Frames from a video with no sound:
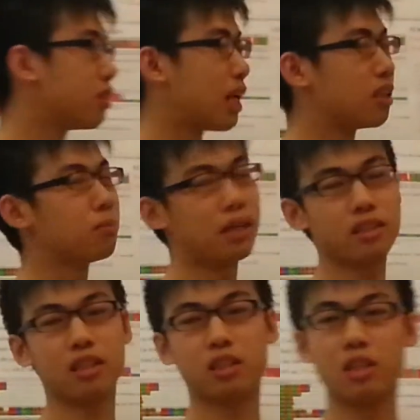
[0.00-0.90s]

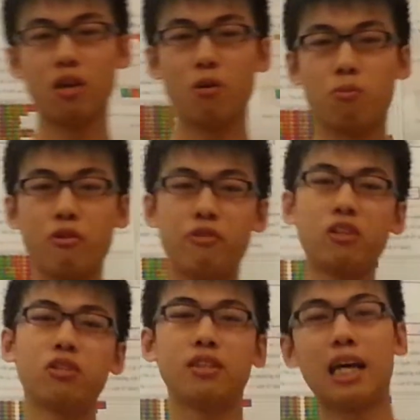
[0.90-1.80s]
methods, briefly
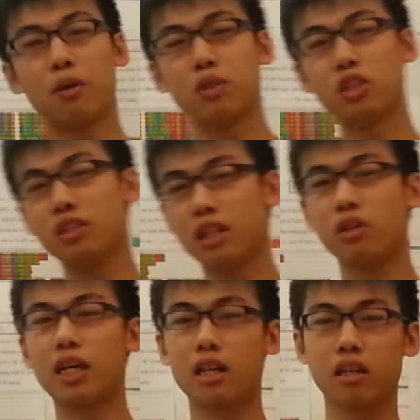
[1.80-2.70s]
to say, we just need
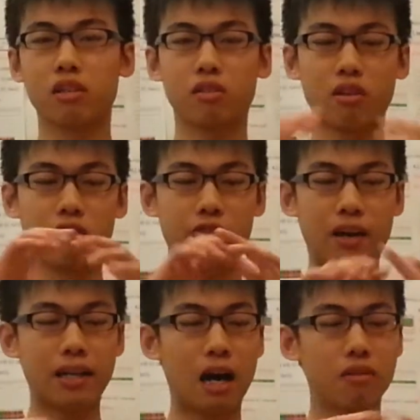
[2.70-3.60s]
to
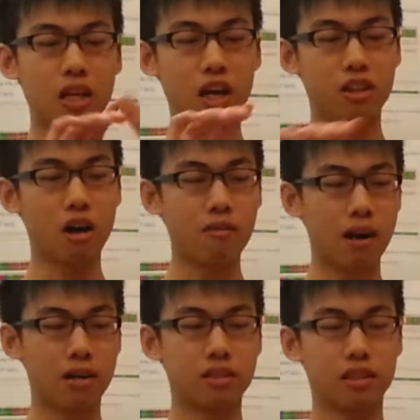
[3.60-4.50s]
find out the unknown
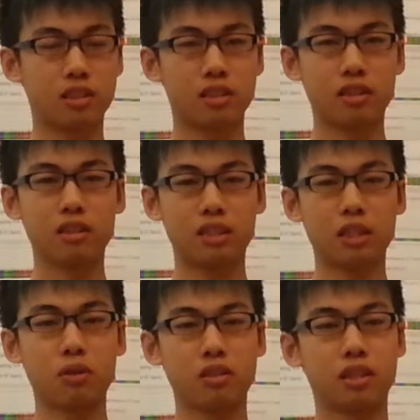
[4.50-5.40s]
viruses
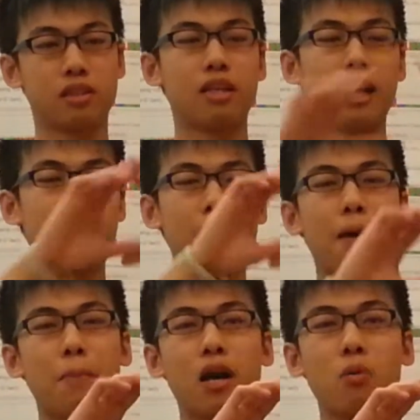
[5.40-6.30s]
sequences and
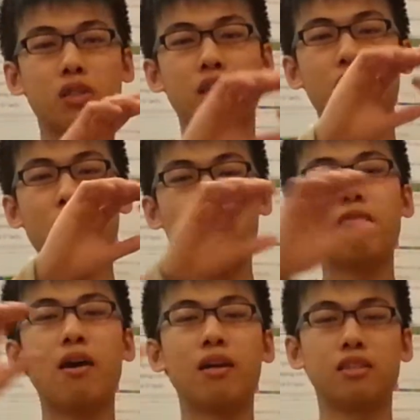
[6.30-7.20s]
compare with the known
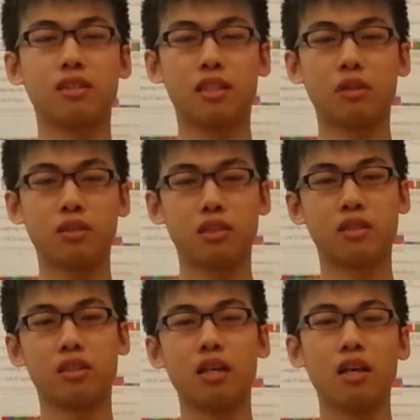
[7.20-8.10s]
virus
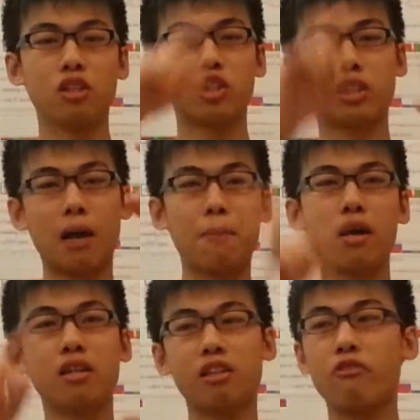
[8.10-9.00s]
sequences. Just
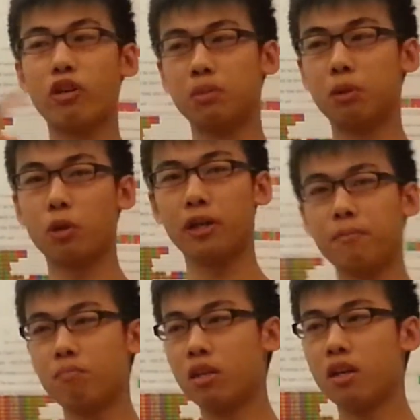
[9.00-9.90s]
compare the difference
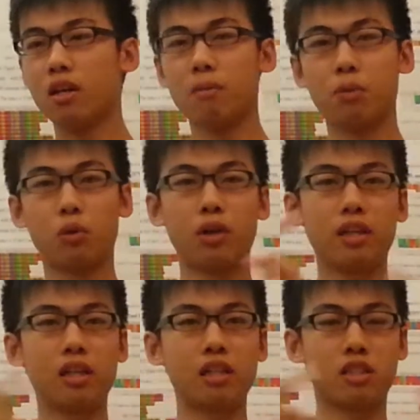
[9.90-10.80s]
between
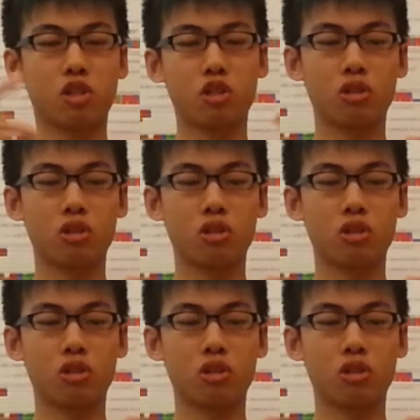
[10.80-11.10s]
these